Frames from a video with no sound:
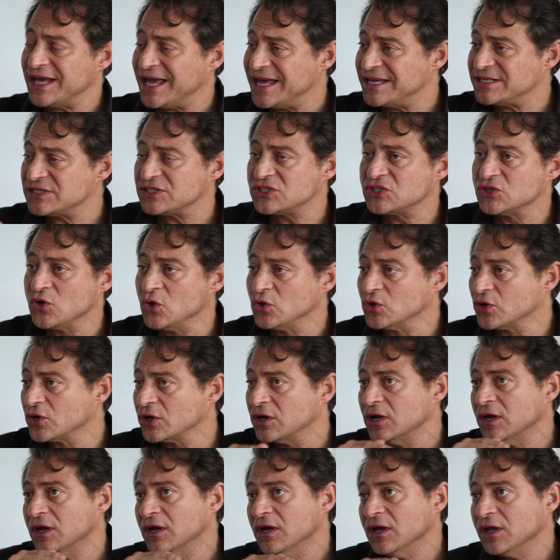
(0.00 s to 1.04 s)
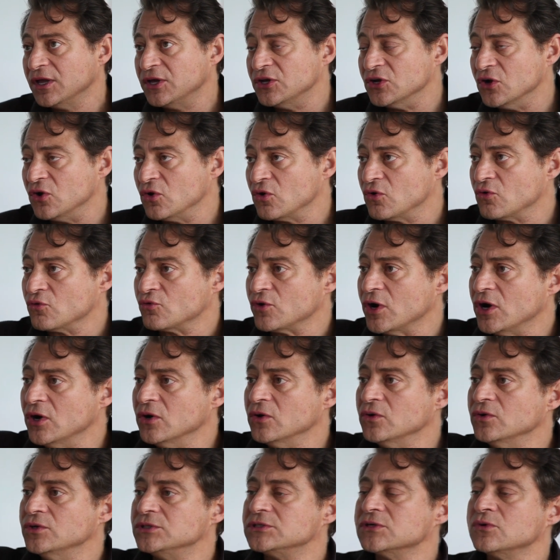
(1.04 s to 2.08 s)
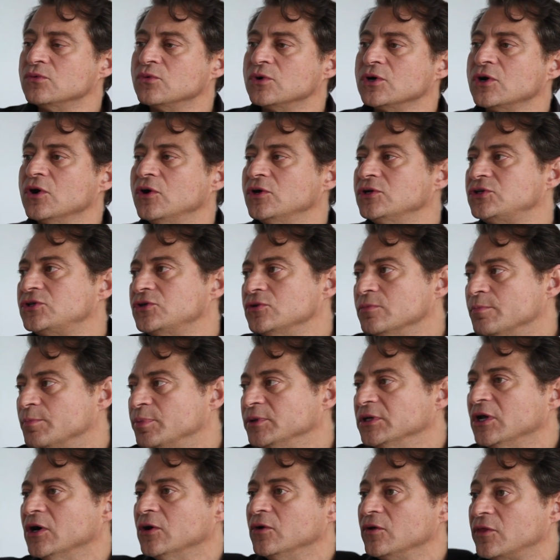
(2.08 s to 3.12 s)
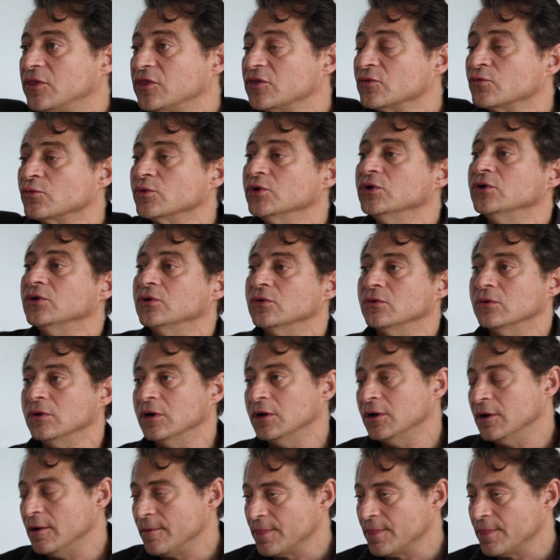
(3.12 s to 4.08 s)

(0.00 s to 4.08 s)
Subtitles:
As solar, you know, grows, we're going to blow through